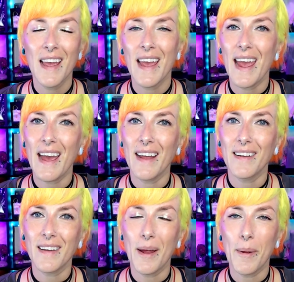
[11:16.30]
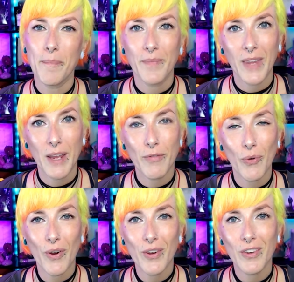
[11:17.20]
And if you
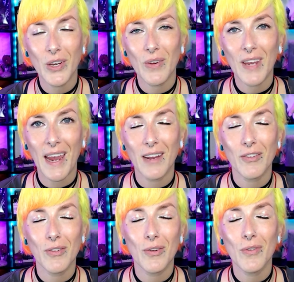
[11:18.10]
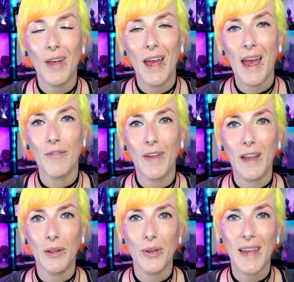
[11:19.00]
are in the UK, do have a
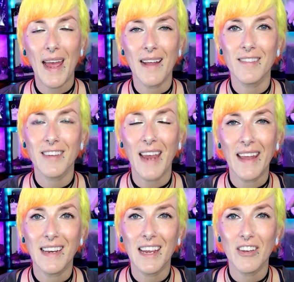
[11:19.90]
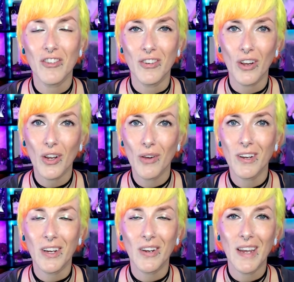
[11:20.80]
look at
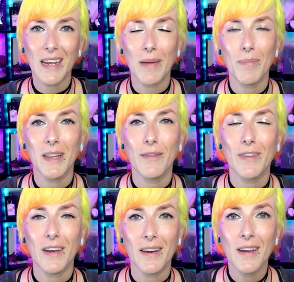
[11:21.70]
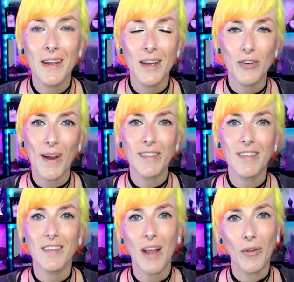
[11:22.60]
scandikitchen.co.uk. I believe their address
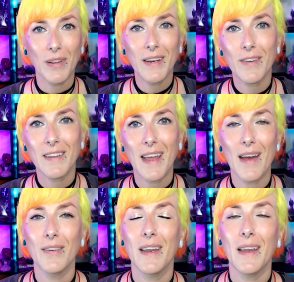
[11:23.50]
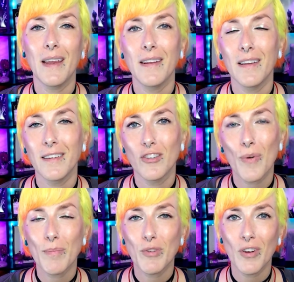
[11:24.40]
is. I'll leave it down in the
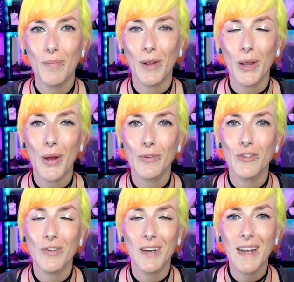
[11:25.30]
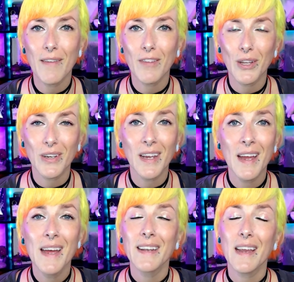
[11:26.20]
description below so you can have a look.
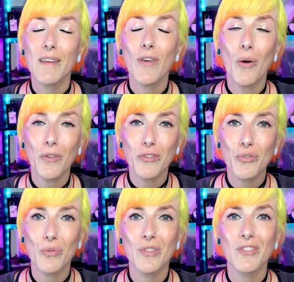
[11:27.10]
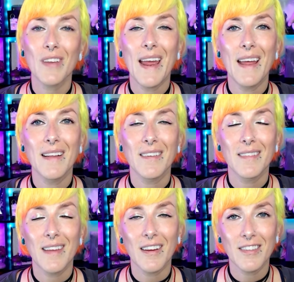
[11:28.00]
They have all sorts and
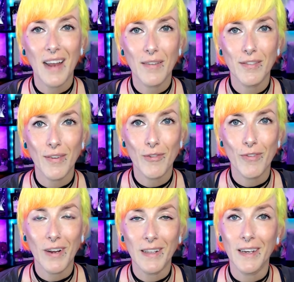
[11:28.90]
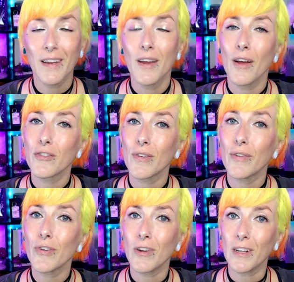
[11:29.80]
their staff's very friendly. Also, if
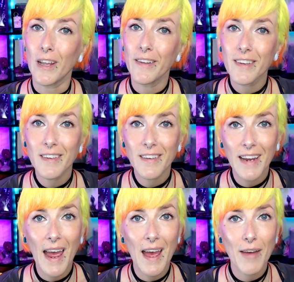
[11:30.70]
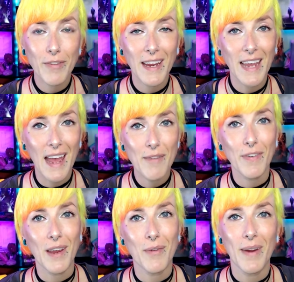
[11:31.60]
you're in London, they have a
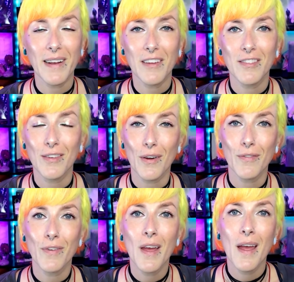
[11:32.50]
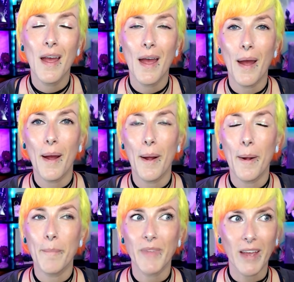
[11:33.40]
cafe where they serve,
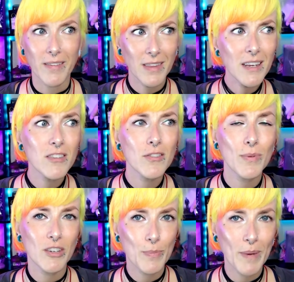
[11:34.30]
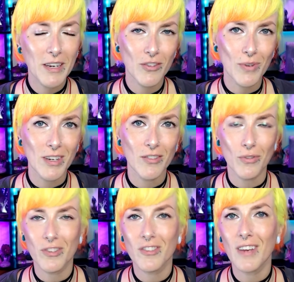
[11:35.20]
I think it's Swedish pastries or
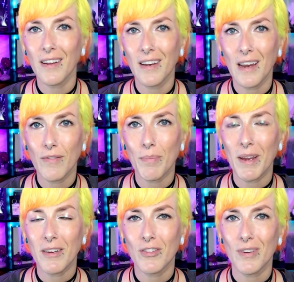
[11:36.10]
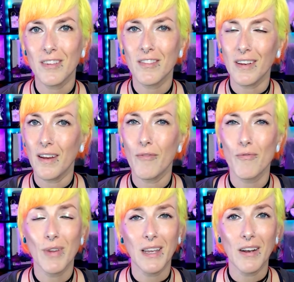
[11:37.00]
just Scandinavian pastries and
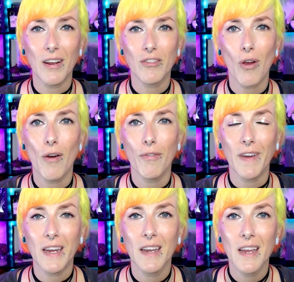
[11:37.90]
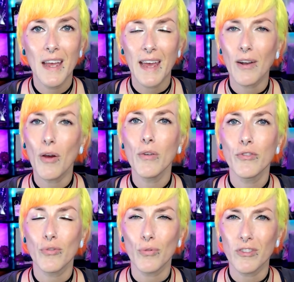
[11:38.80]
really nice coffee and all
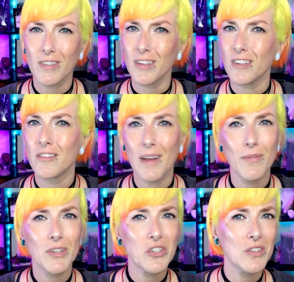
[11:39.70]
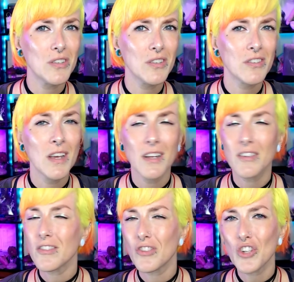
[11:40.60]
sorts. I think sandwiches.
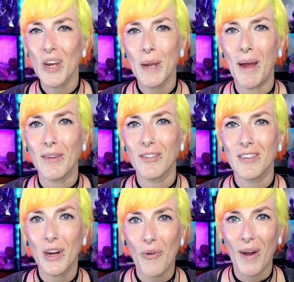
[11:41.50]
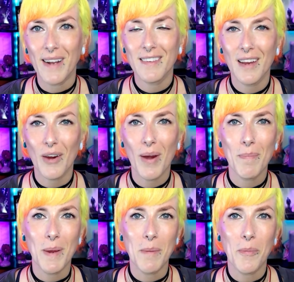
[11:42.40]
Just check them out. They're great. They're great
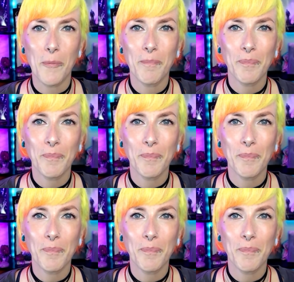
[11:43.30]
people.